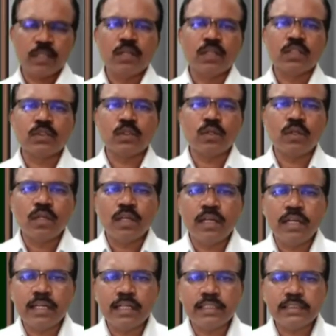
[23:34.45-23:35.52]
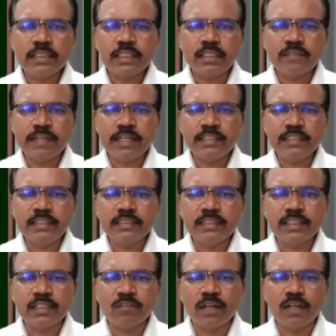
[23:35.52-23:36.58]
So let us equate this
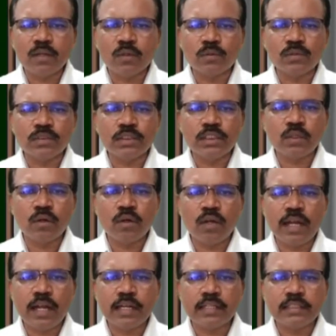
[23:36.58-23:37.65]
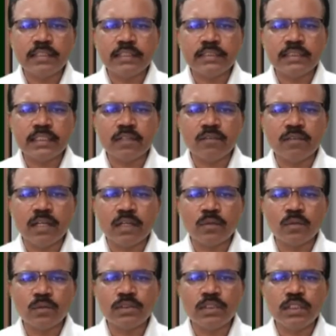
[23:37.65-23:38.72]
equal to 0 and this equal to
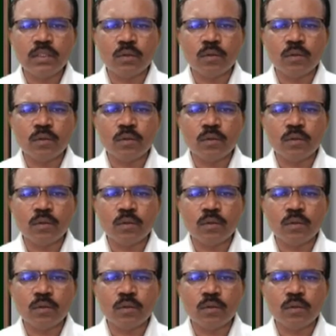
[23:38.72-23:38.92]
0.